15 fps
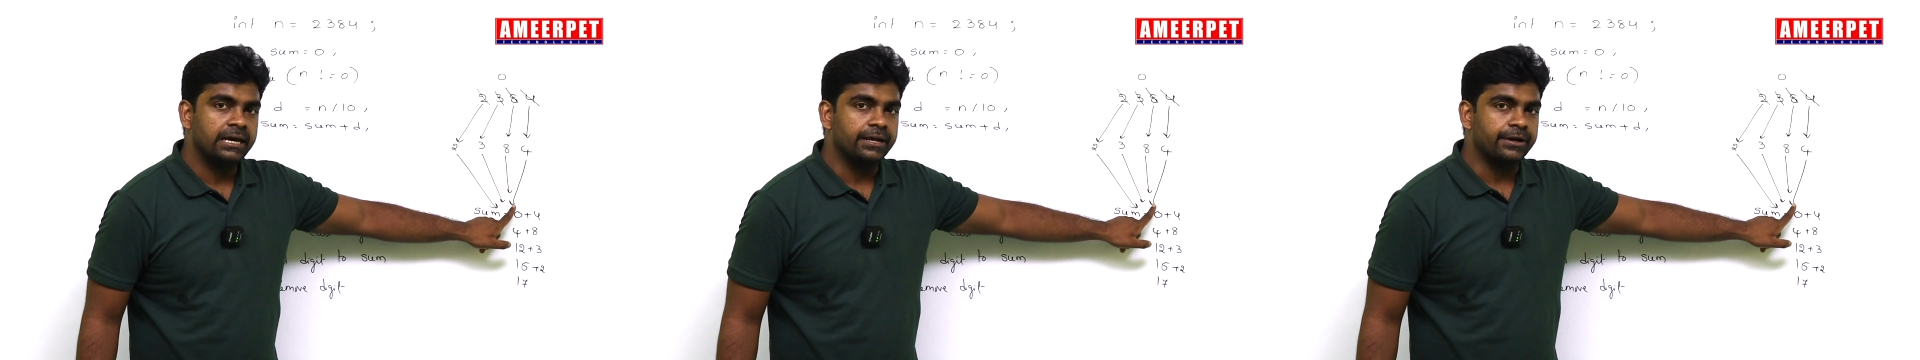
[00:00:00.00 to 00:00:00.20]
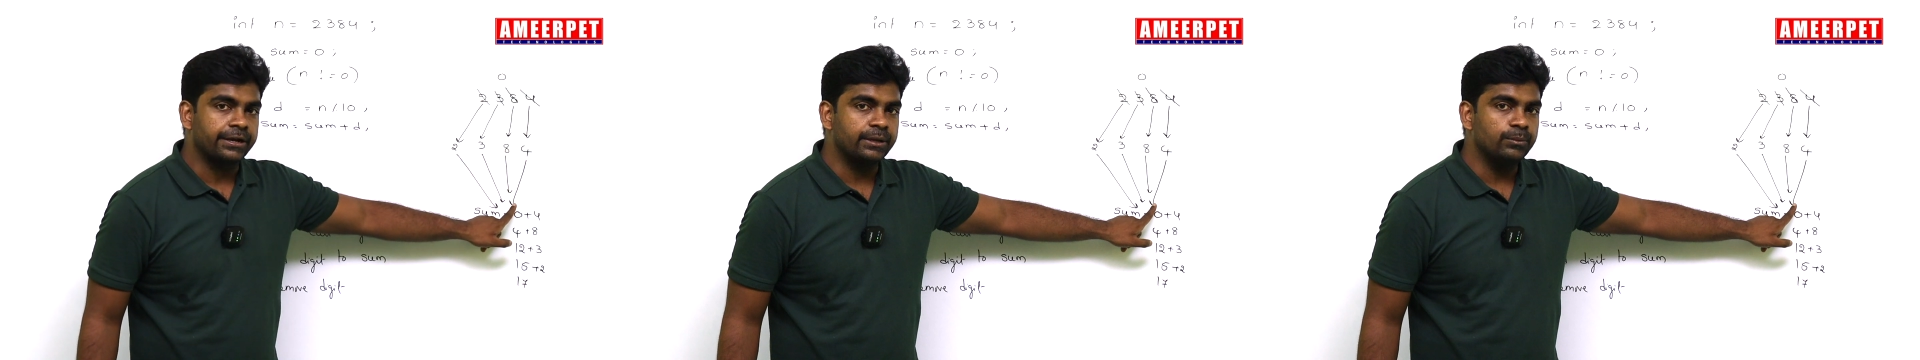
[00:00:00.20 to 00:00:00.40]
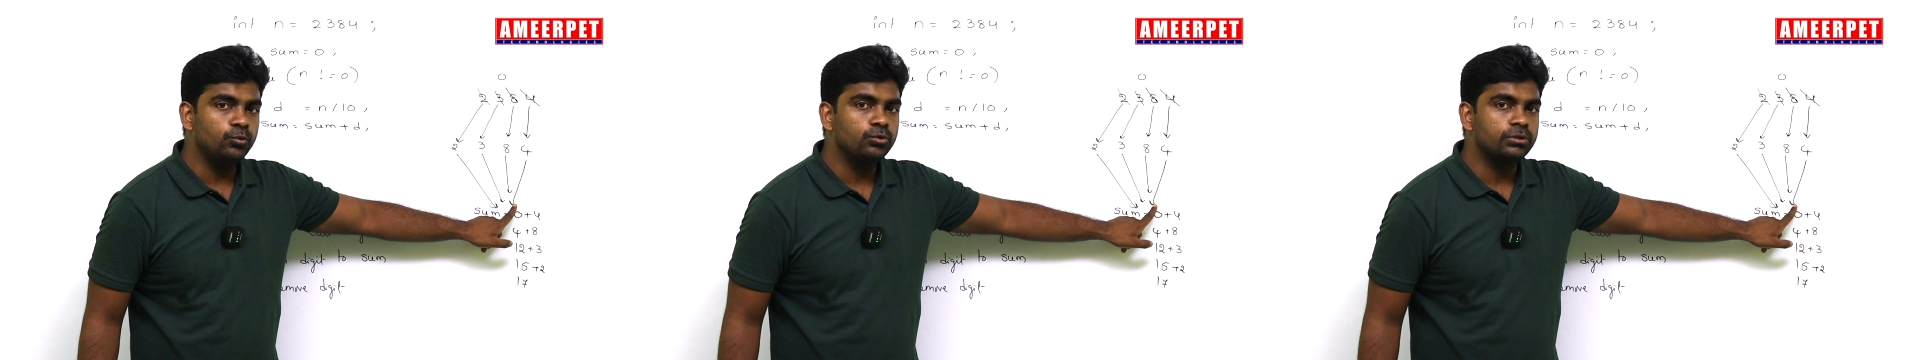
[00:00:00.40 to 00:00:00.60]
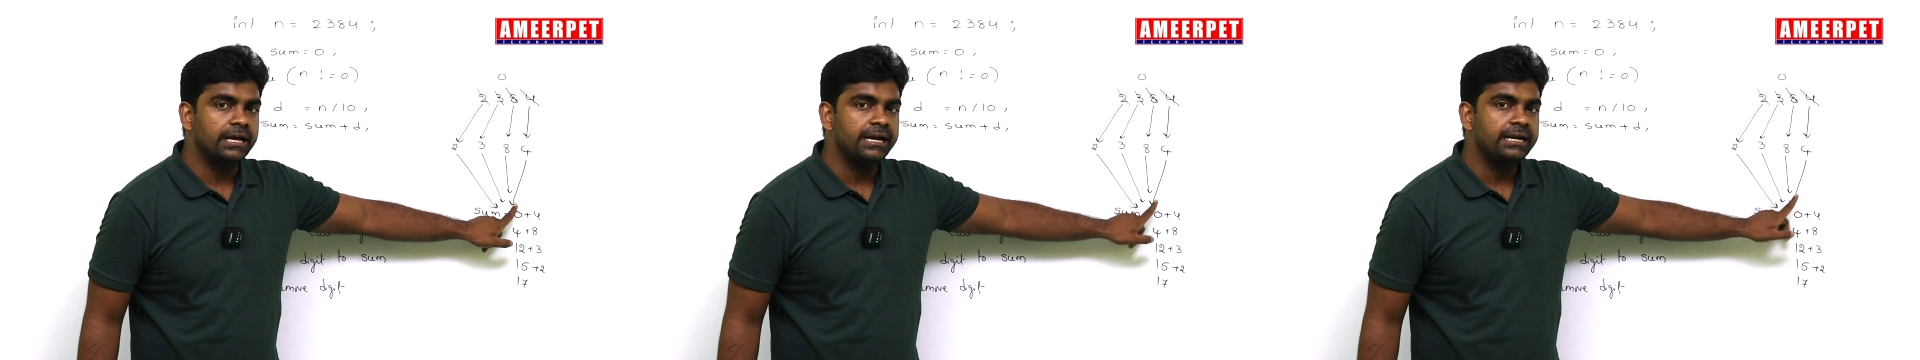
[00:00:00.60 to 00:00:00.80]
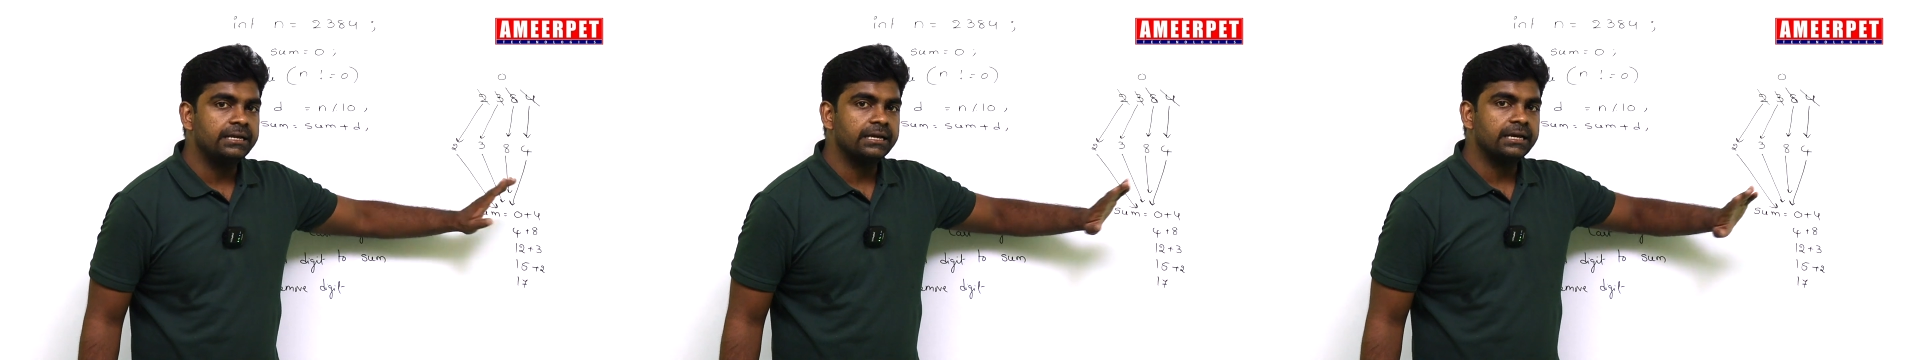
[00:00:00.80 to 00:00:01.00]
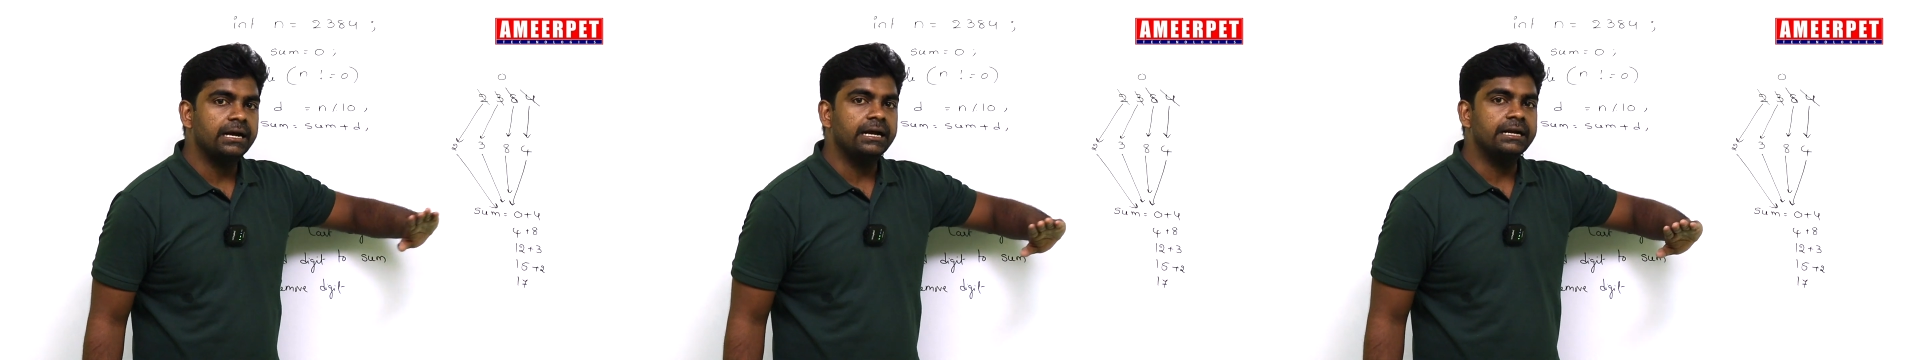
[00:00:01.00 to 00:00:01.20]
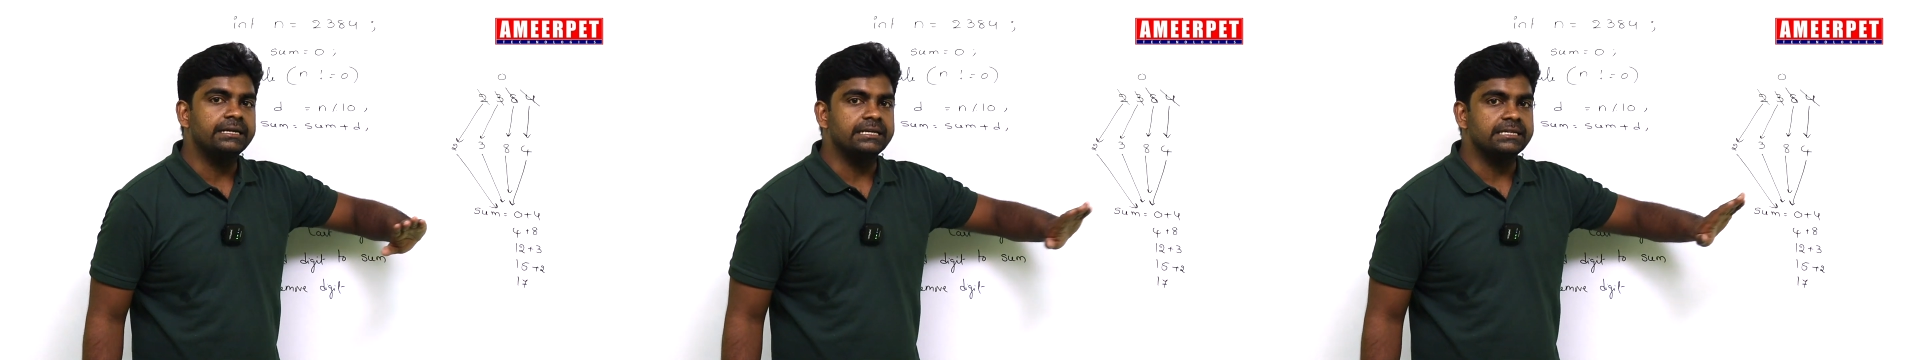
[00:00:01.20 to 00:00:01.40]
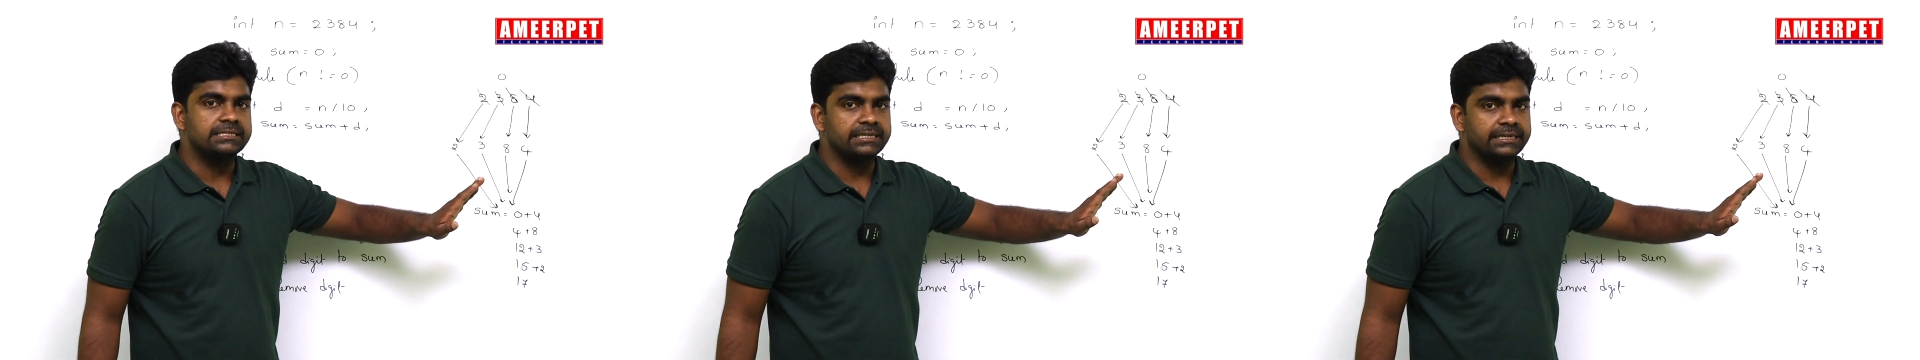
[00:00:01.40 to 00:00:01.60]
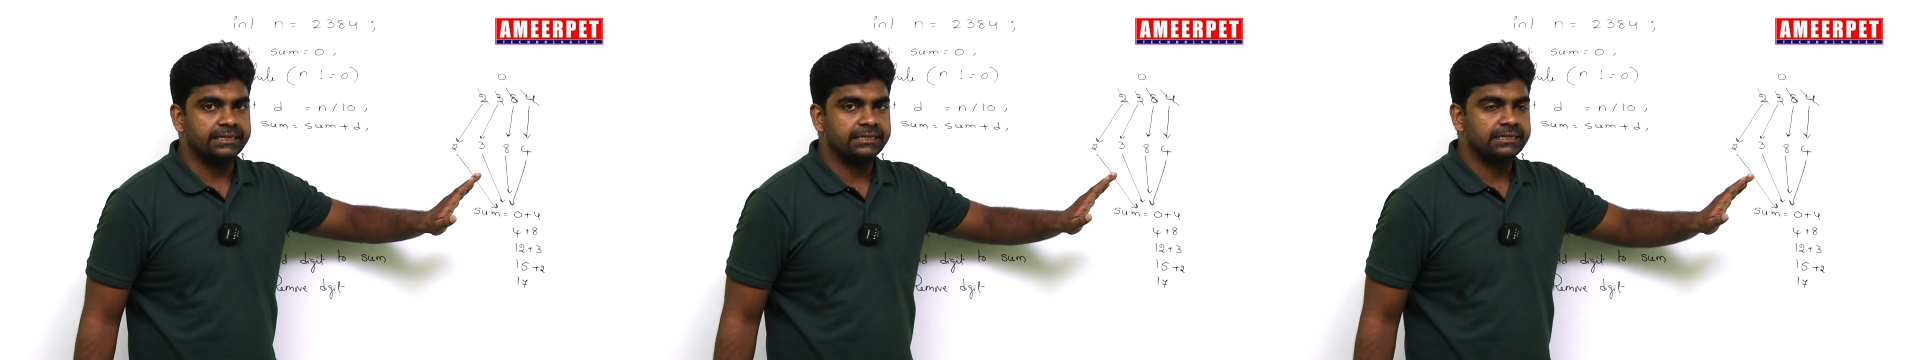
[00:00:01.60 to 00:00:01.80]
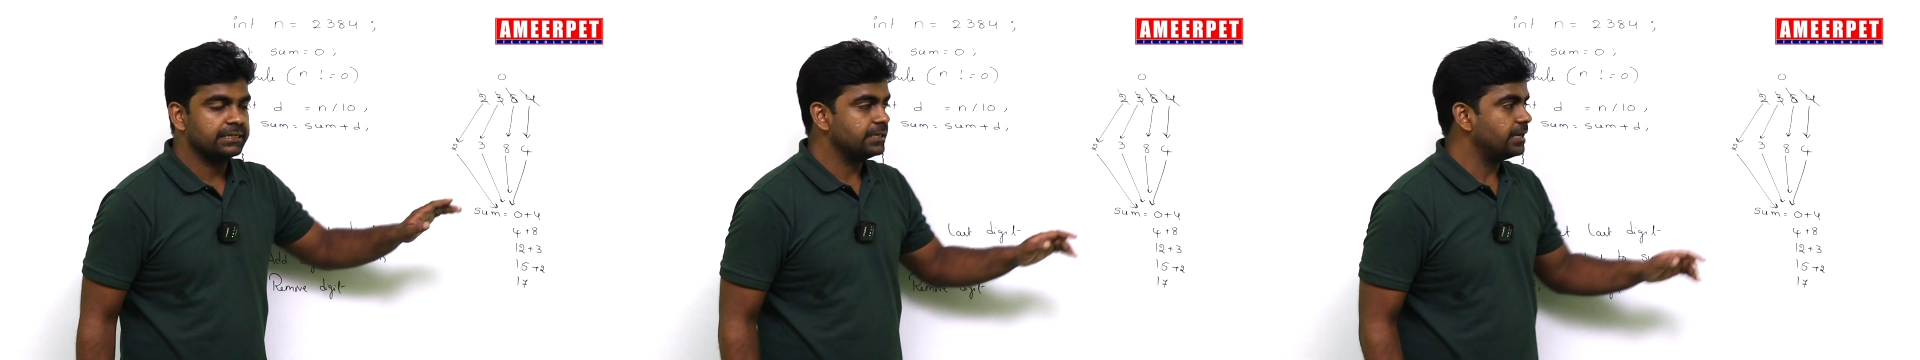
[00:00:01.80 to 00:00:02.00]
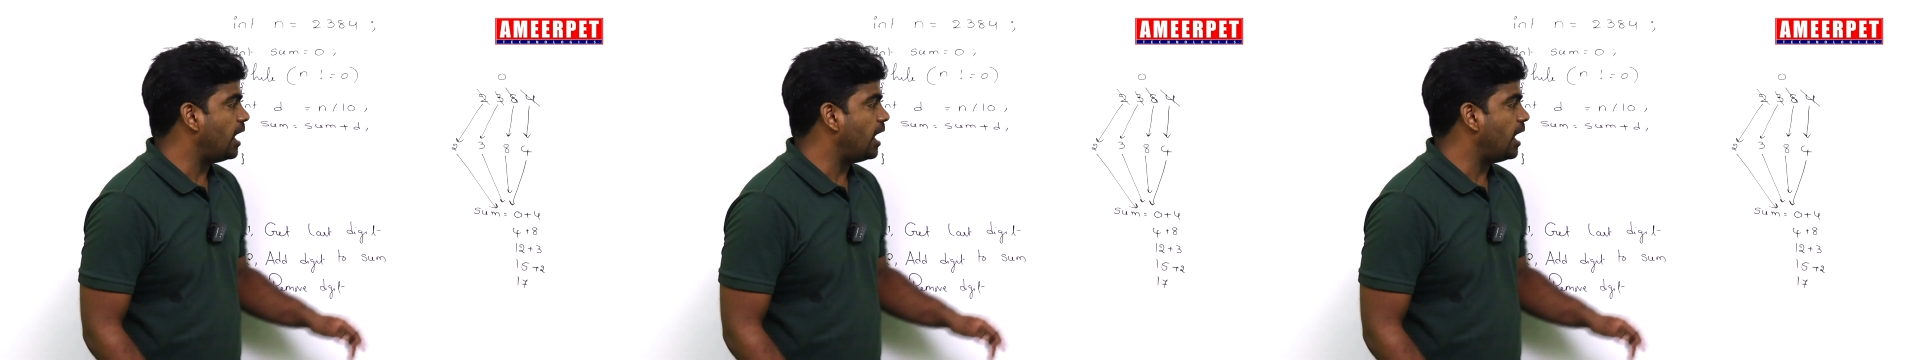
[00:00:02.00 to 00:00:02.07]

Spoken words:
remove that digit.